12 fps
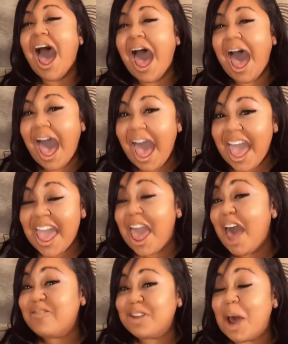I
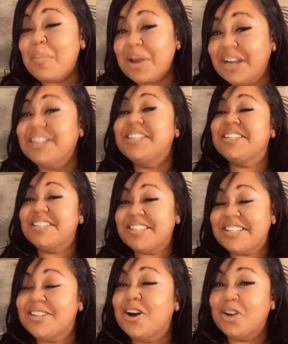have not been
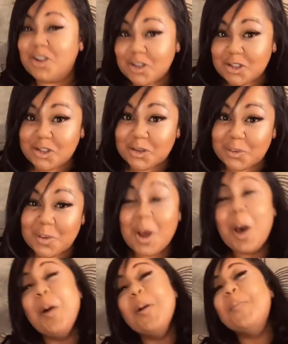consistent on YouTube,
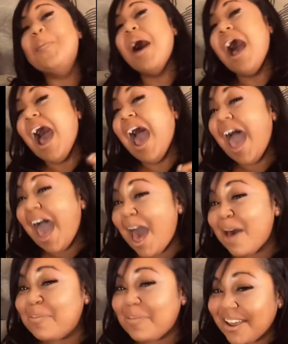but I
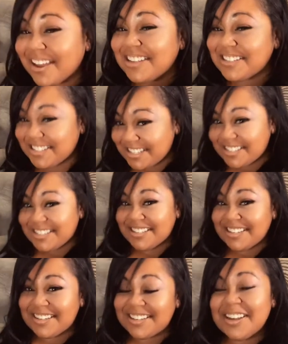have been
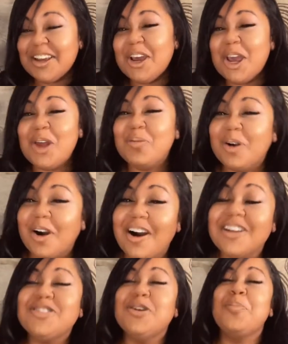consistent in
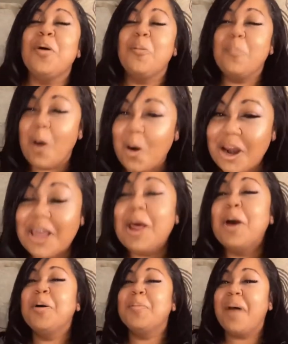regards to promoting
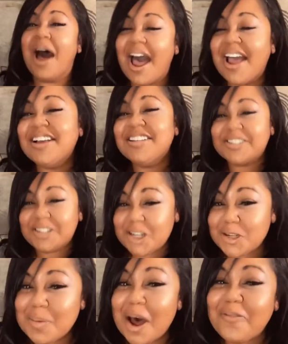my,
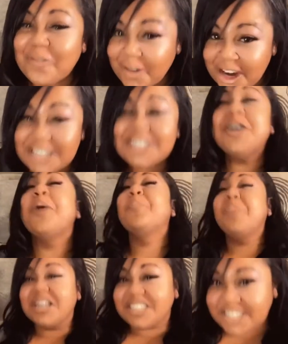excuse my French,
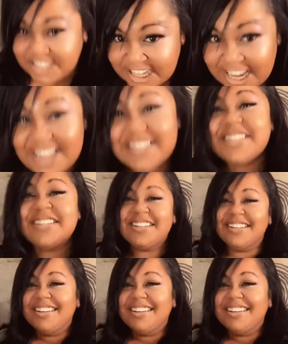my shit.